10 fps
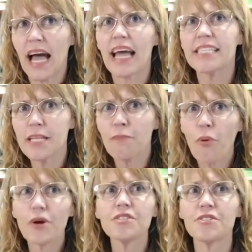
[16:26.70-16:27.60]
it's
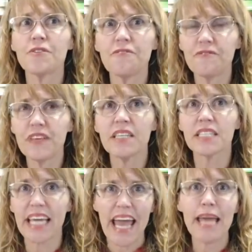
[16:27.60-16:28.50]
important to
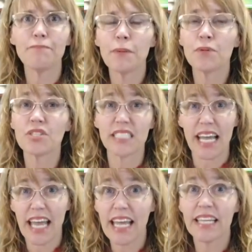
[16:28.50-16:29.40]
feel capable to
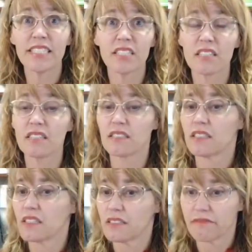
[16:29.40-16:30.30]
handle
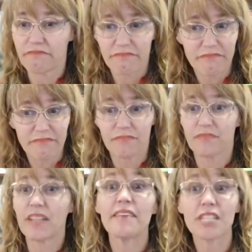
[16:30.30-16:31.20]

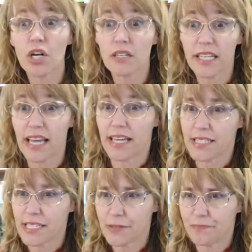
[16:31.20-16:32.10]
life's
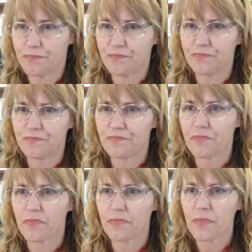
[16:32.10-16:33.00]
hurricanes.
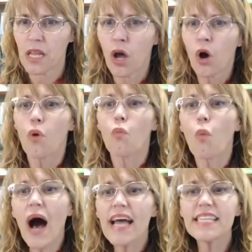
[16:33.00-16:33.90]

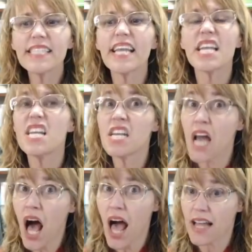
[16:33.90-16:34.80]
Why is it
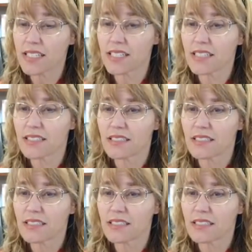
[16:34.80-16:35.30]
not